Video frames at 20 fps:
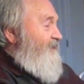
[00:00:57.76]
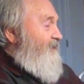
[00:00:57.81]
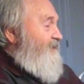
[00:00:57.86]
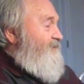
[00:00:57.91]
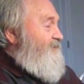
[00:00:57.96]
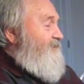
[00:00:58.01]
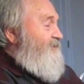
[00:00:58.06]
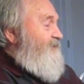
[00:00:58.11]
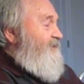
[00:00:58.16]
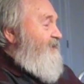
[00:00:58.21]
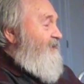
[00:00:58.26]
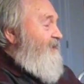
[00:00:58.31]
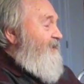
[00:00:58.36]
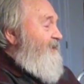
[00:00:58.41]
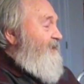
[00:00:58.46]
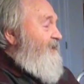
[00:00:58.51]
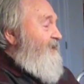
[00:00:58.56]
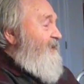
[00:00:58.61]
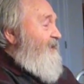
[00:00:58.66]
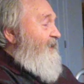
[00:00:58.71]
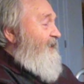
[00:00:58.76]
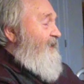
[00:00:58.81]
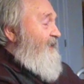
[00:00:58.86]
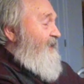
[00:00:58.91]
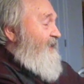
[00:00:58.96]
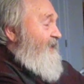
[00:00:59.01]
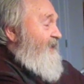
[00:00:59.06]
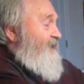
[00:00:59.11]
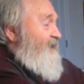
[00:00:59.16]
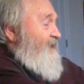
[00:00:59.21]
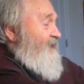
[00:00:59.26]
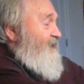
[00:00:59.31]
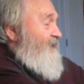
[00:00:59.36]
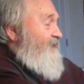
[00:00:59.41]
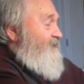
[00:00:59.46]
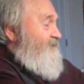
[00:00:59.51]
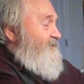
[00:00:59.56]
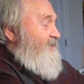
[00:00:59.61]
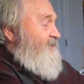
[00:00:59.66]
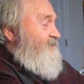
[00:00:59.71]

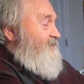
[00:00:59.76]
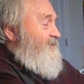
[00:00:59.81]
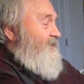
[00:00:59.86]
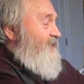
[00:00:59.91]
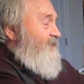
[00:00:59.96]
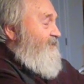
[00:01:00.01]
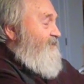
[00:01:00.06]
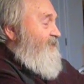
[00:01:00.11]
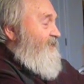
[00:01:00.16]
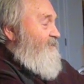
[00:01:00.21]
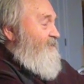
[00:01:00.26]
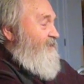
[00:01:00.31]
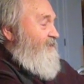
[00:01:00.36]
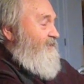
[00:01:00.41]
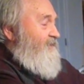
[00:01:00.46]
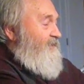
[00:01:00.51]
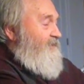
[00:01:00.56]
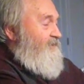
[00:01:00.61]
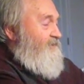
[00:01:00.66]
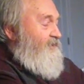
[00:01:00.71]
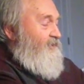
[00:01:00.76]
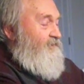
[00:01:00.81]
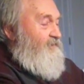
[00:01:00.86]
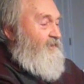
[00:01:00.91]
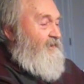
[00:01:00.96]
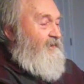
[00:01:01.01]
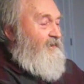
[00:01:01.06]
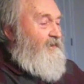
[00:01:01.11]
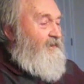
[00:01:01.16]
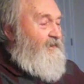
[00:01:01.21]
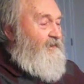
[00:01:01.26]
it's just not coming now to me.